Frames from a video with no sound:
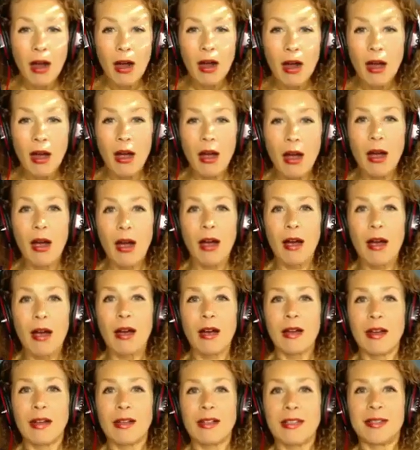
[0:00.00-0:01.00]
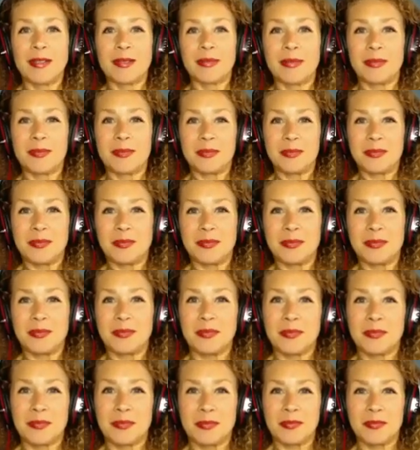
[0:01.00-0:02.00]
She said, stay
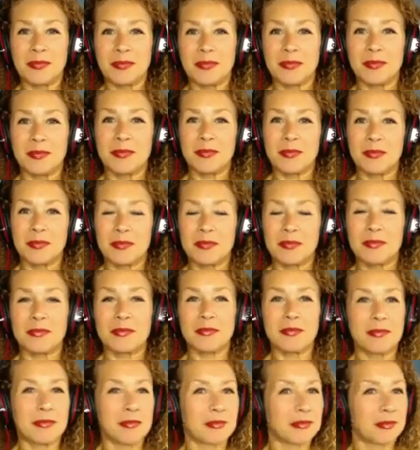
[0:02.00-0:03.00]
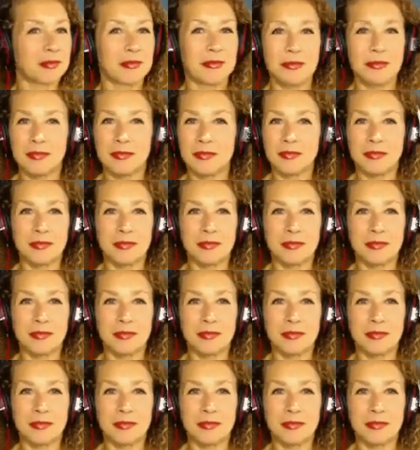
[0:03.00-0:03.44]
in school. She